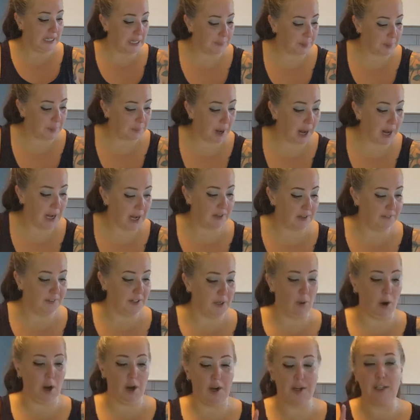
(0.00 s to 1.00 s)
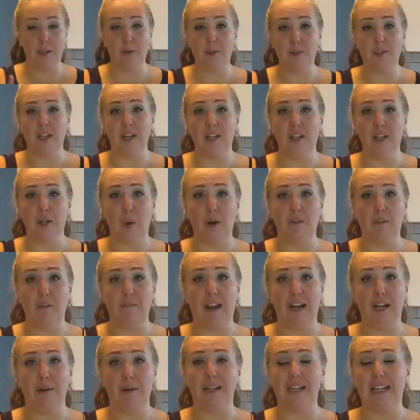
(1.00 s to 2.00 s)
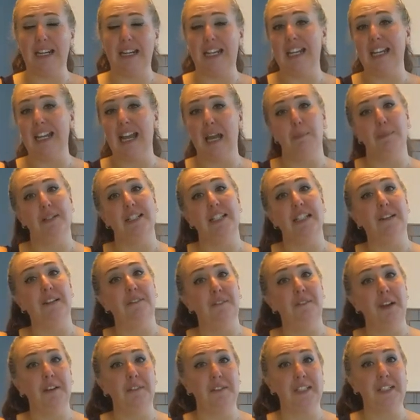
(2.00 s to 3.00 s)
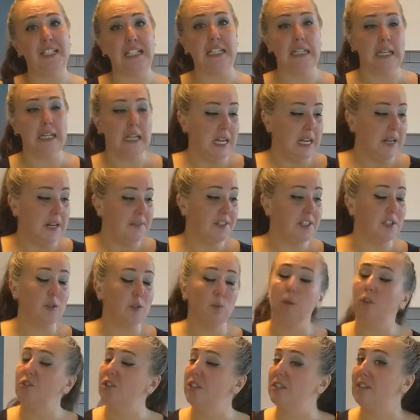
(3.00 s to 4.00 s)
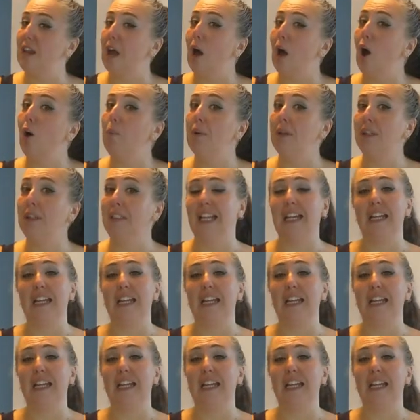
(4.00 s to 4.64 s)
Keep in mind, if you are using your vitamin E MT50, this will just help